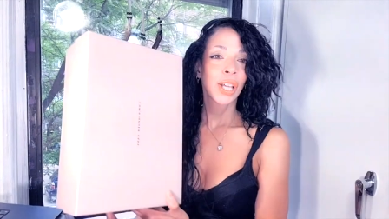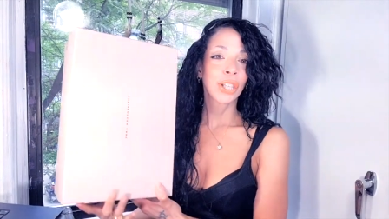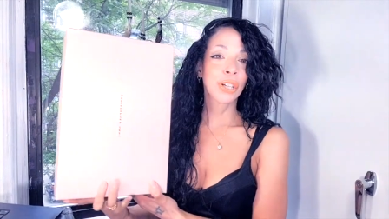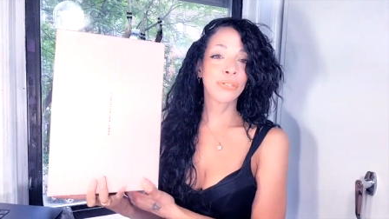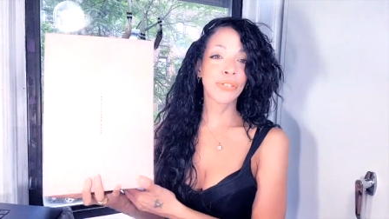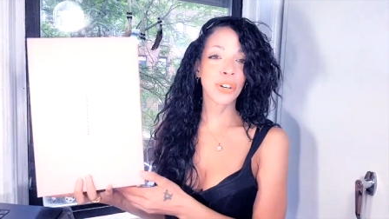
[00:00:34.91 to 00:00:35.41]

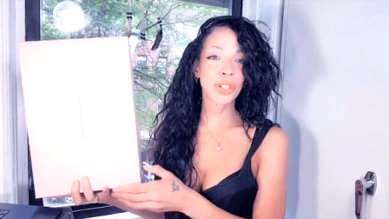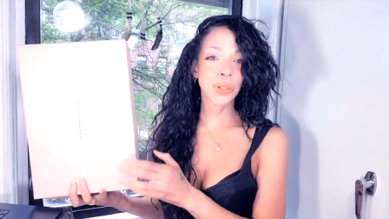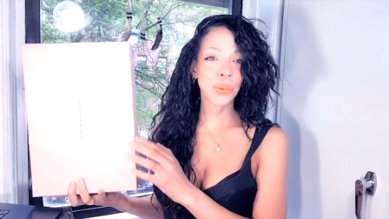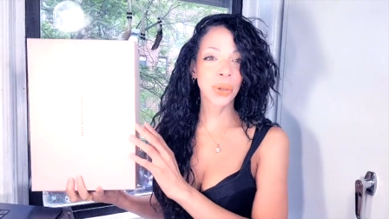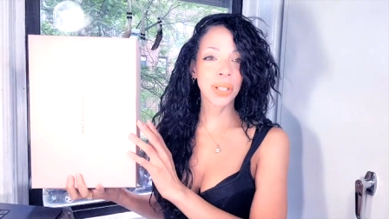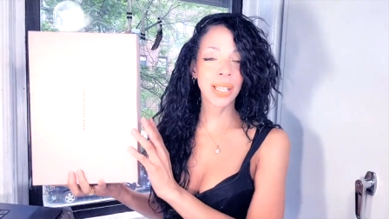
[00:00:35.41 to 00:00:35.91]
The
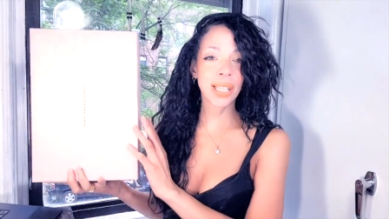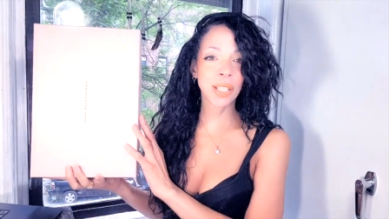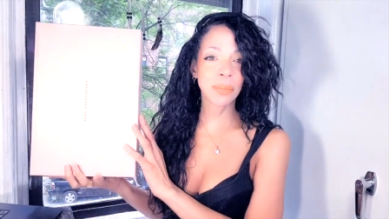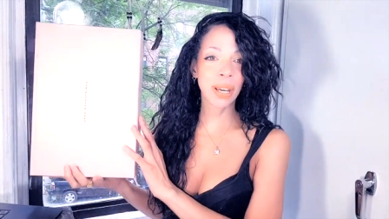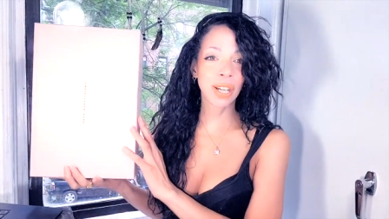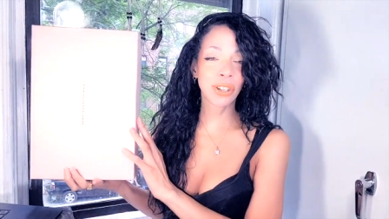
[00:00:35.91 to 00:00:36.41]
first one is
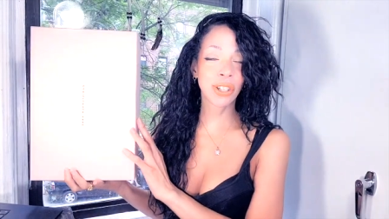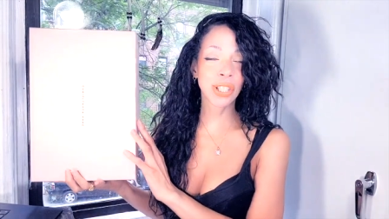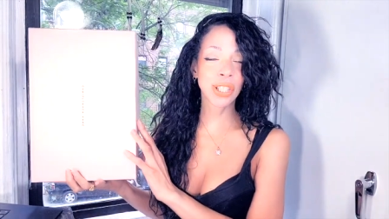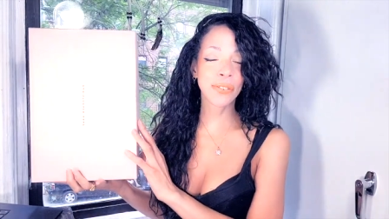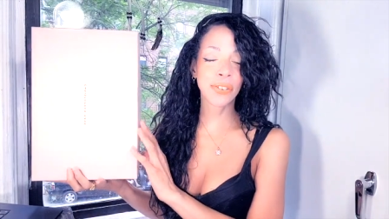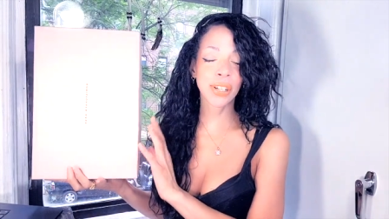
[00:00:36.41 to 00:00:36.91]
by
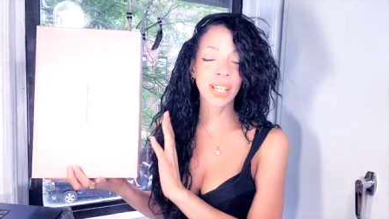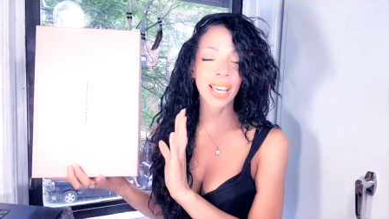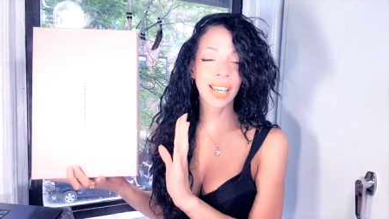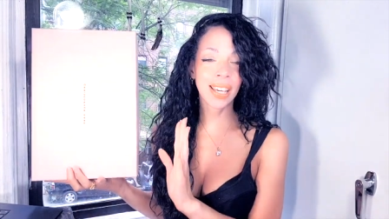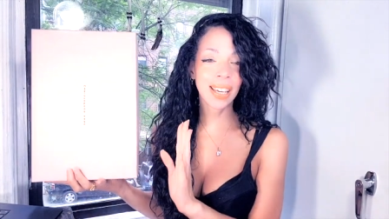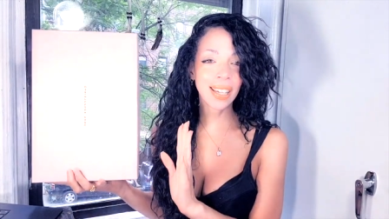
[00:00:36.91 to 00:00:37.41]
Christopher
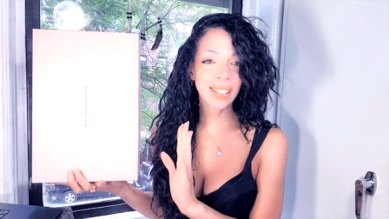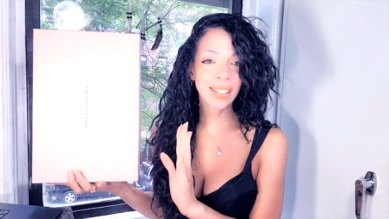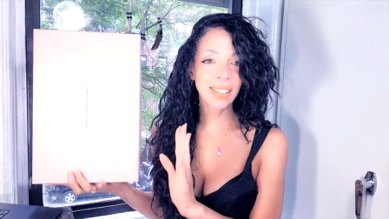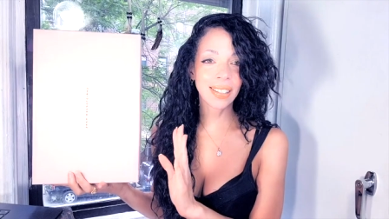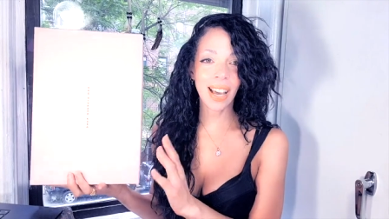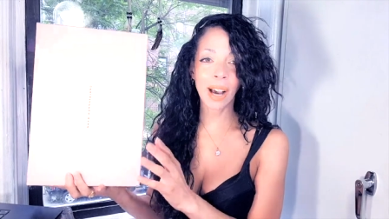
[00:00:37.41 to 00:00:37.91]
Kane.
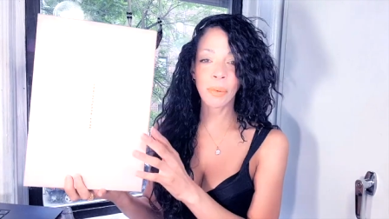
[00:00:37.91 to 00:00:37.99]
I'm